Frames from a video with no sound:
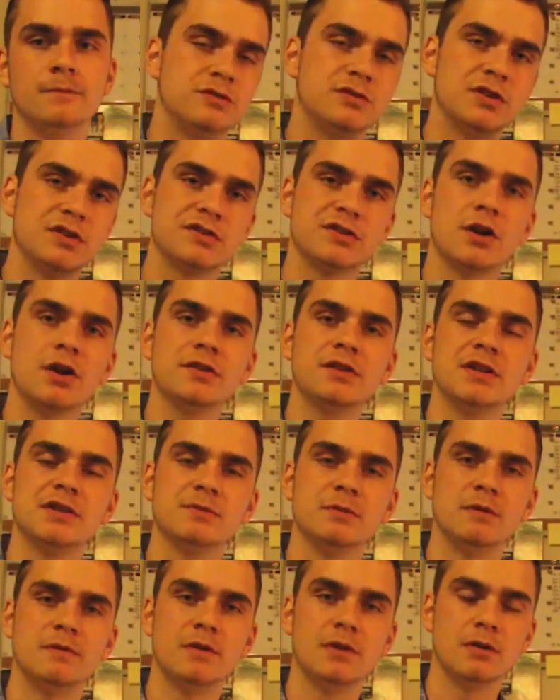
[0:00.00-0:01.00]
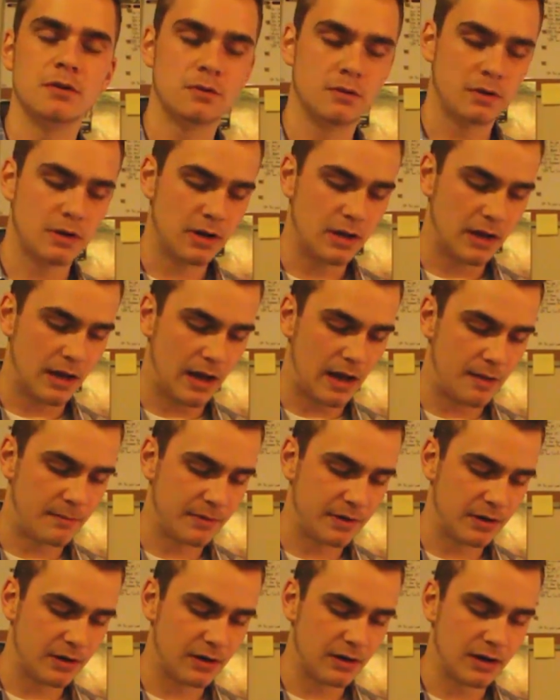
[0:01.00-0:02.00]
To start this review, I'm
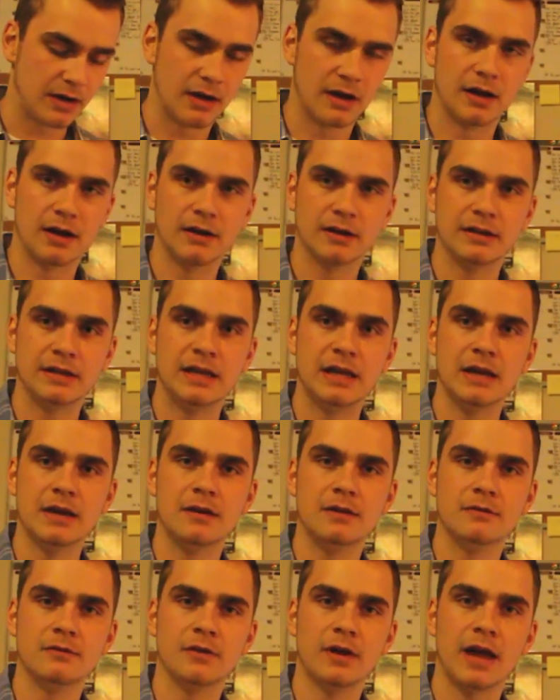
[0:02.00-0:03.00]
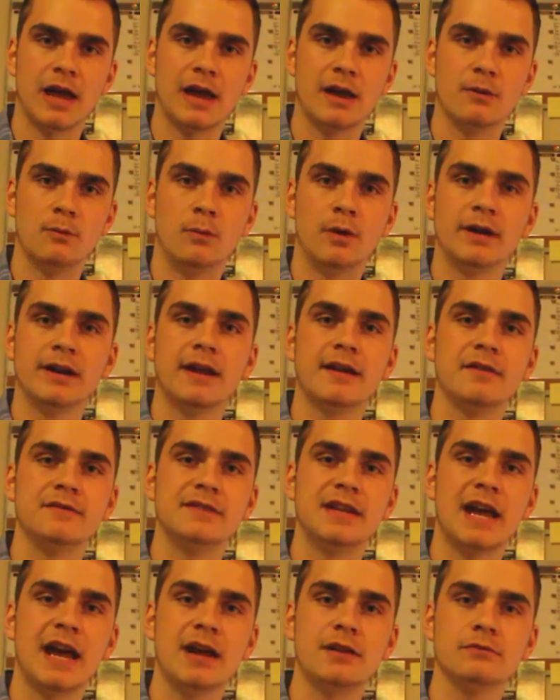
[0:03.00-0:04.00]
gonna give a 1 out of
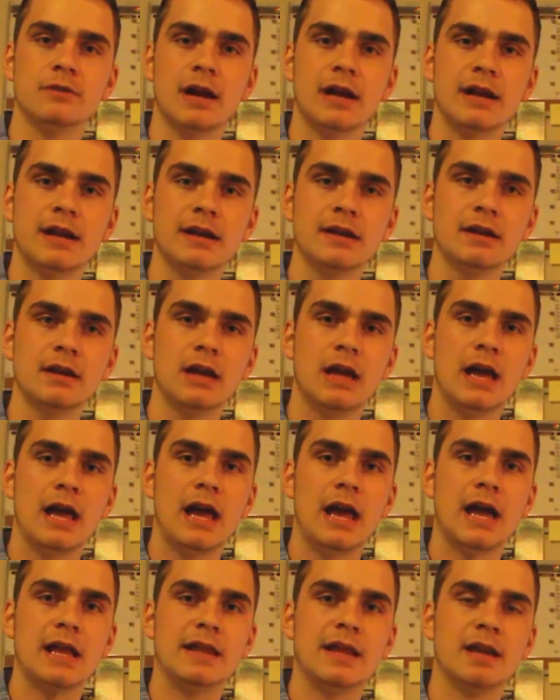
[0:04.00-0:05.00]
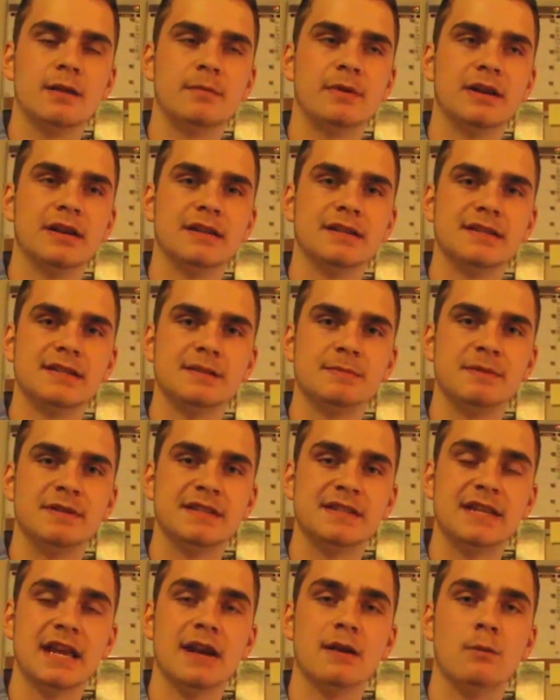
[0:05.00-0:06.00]
10 rating, and then I'm gonna
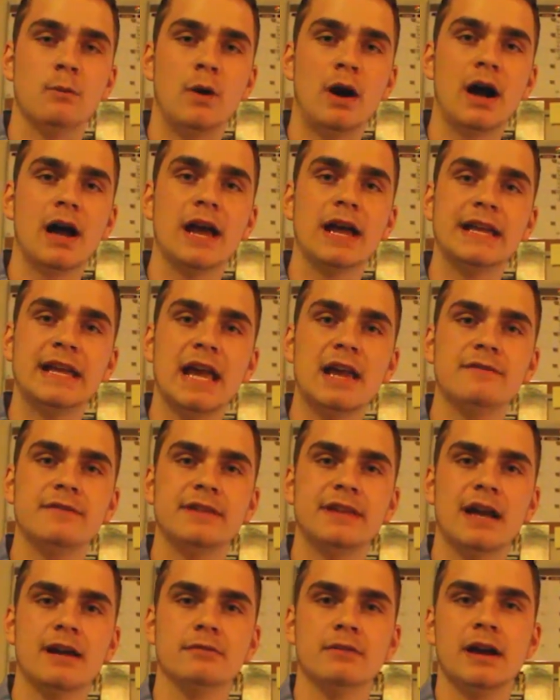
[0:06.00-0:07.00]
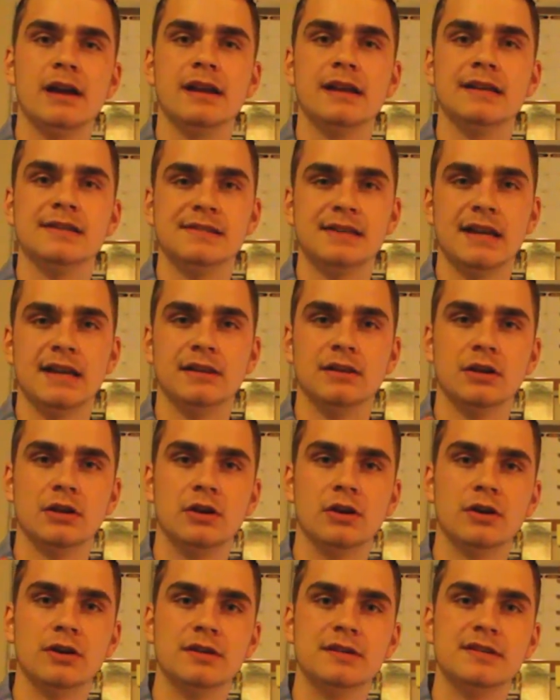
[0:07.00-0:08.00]
state why I gave it that rating, saying the
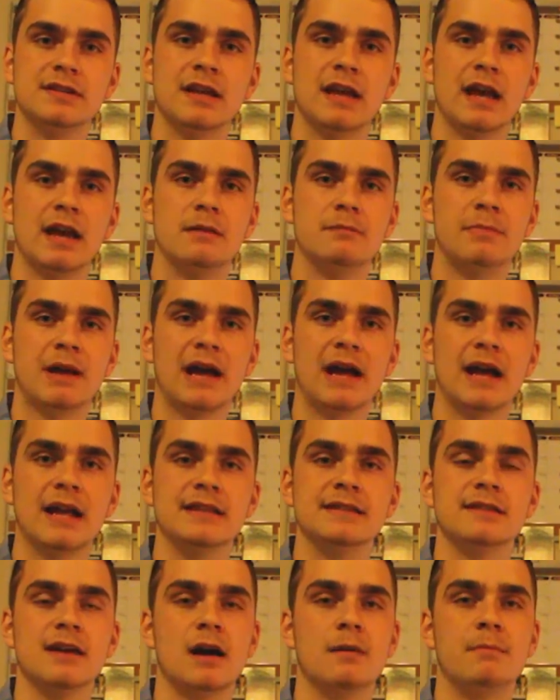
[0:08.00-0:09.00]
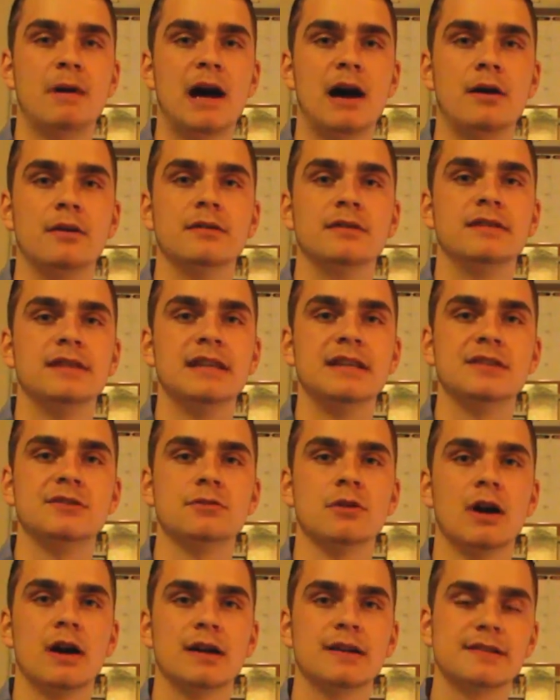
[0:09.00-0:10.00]
goods and bads about these
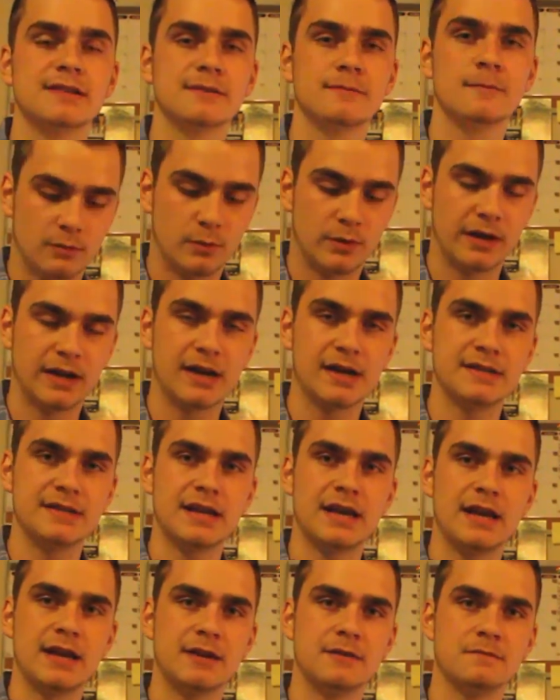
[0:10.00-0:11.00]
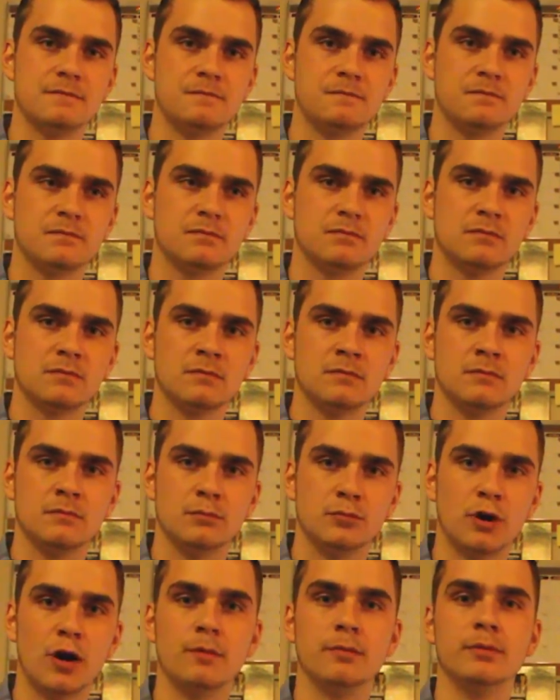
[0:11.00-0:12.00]
trucks. 1 out of 10,
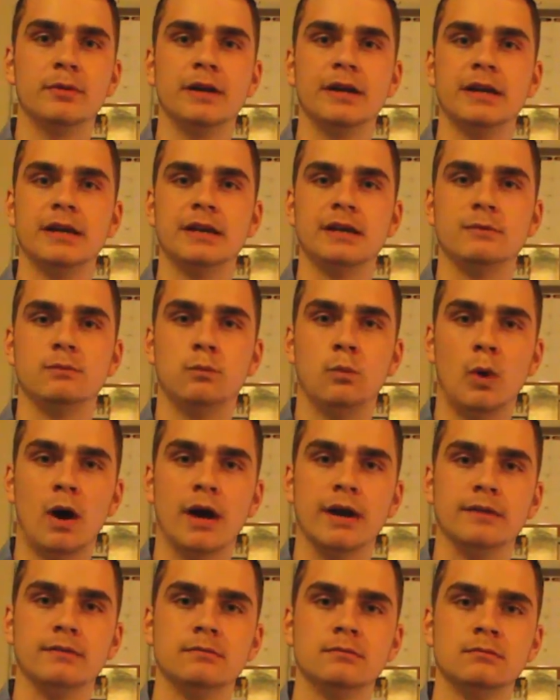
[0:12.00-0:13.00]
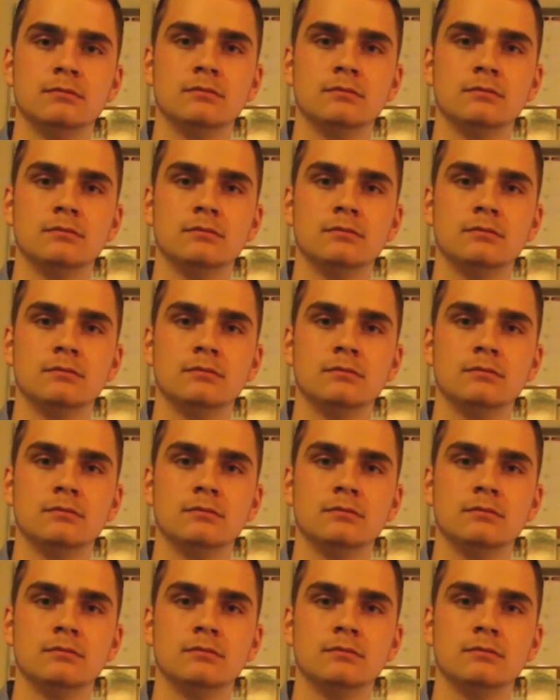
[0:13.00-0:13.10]
probably 1.